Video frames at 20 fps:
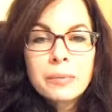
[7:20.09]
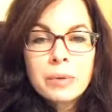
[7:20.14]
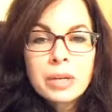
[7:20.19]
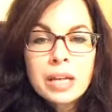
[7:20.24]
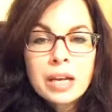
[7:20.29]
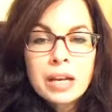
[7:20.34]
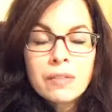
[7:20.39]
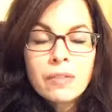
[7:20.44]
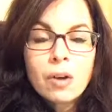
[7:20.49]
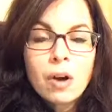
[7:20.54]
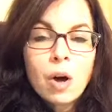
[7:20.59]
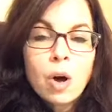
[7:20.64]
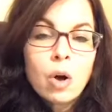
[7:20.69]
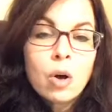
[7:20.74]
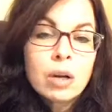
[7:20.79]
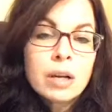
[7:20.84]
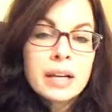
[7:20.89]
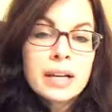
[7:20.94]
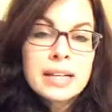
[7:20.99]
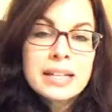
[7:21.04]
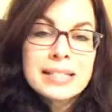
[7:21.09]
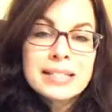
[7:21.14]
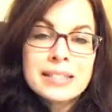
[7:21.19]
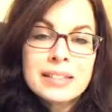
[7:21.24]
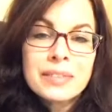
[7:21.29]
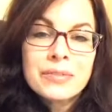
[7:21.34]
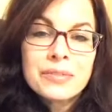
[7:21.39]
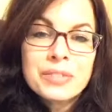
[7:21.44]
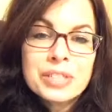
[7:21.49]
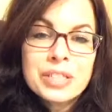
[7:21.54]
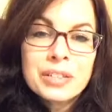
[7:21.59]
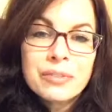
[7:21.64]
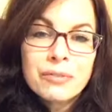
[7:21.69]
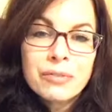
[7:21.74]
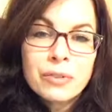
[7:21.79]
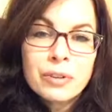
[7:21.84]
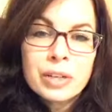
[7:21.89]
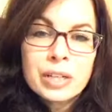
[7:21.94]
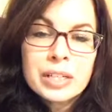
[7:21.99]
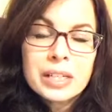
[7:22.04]
We have all kinds of
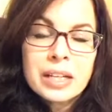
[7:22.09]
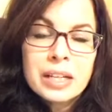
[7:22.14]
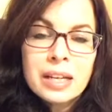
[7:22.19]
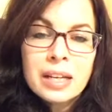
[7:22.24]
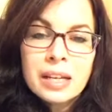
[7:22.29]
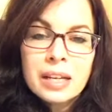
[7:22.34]
different